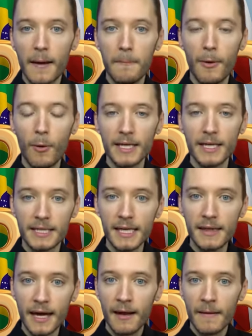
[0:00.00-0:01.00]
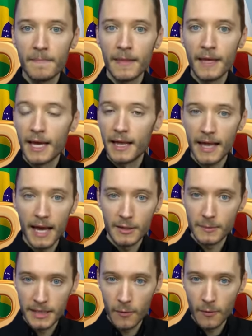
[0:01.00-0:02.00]
But we see that, as
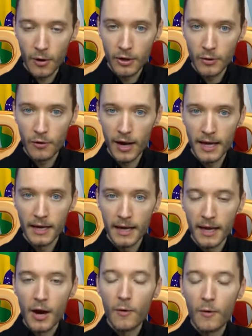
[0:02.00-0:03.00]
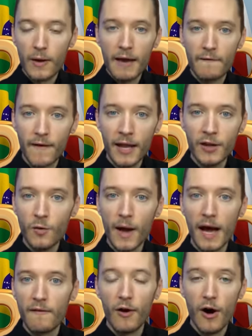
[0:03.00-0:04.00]
we see in the war in Ukraine, okay, fine, you
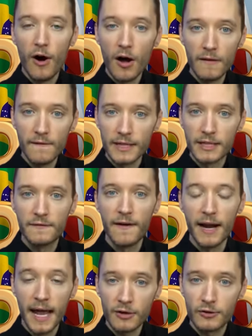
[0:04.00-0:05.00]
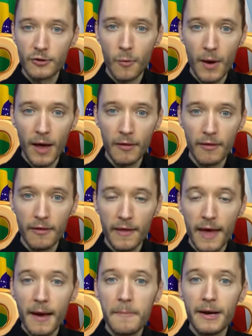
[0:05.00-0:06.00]
have all of this financial wealth,
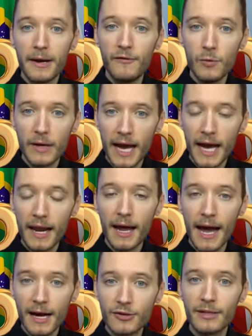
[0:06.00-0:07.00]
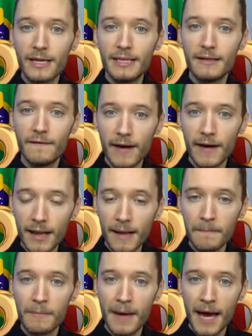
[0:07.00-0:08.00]
but if you can't actually
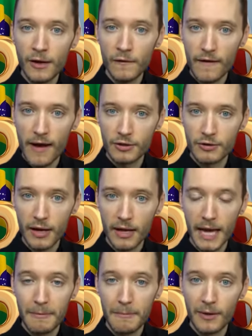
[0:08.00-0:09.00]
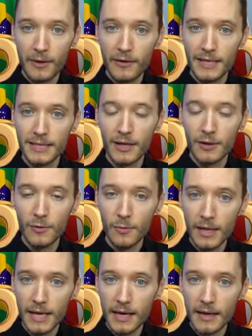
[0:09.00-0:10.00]
develop the manufacturing capabilities that you
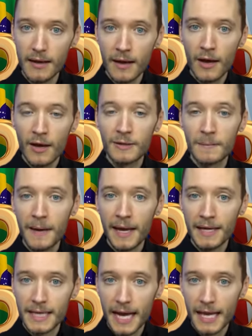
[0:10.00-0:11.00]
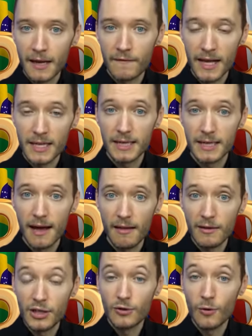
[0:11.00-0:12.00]
need to maintain advanced
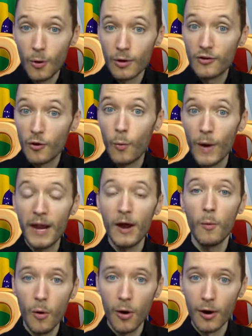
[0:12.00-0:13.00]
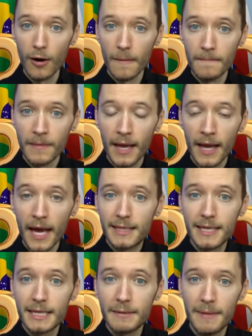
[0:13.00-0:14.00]
technologies or to win a war, it
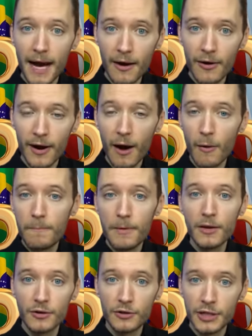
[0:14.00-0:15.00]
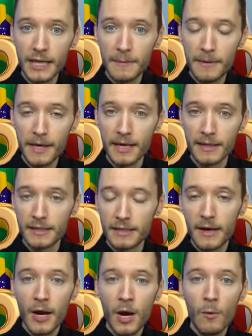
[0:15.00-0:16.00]
doesn't matter how big your GDP is.
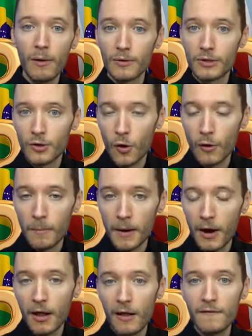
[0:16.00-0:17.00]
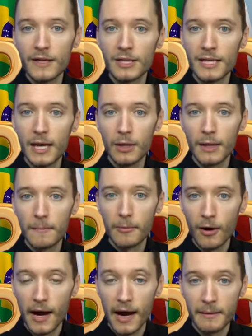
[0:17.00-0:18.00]
We were told by all of these neoliberal
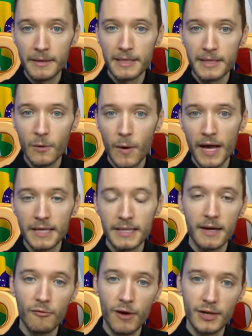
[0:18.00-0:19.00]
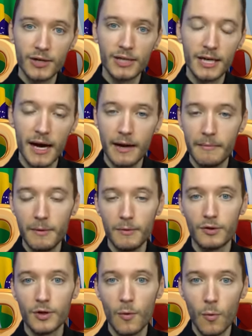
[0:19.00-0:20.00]
economists in the West that Russia's economy
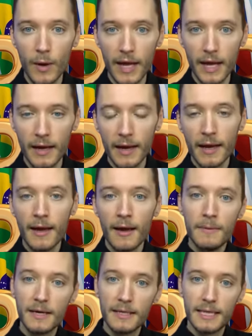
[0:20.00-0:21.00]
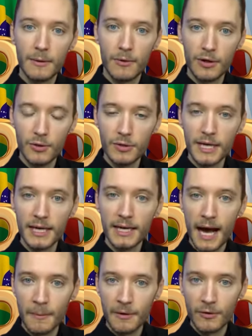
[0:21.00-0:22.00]
was so weak because they were using
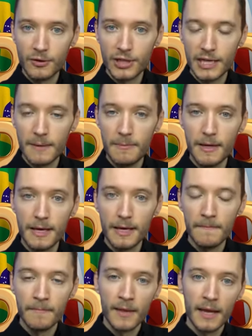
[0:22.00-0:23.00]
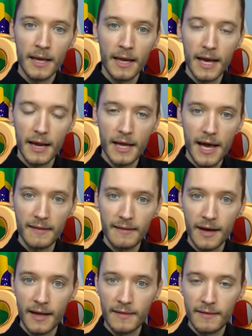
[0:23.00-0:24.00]
nominal GDP
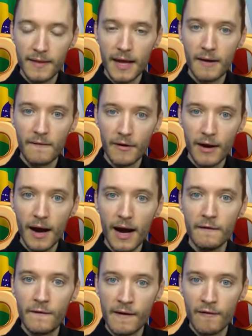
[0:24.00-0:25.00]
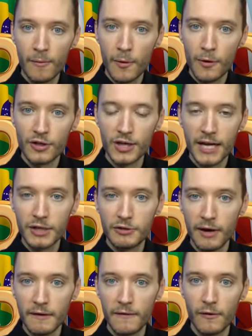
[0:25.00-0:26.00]
at a very unfavorable exchange
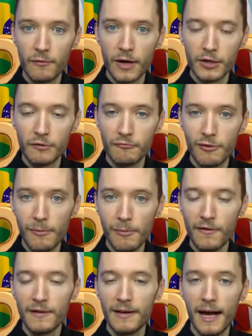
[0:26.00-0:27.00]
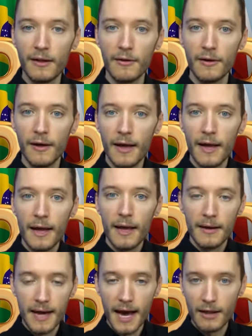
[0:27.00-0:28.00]
rate for the Russian ruble to the dollar,
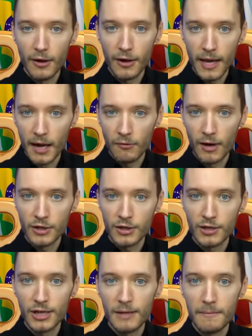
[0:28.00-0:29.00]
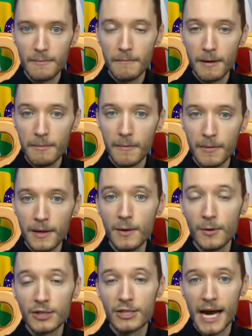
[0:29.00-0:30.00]
not looking at Russian GDP PPP,
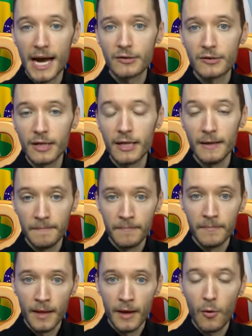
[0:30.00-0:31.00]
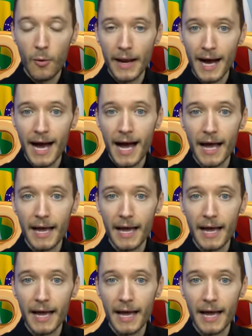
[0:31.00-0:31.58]
which is actually quite high.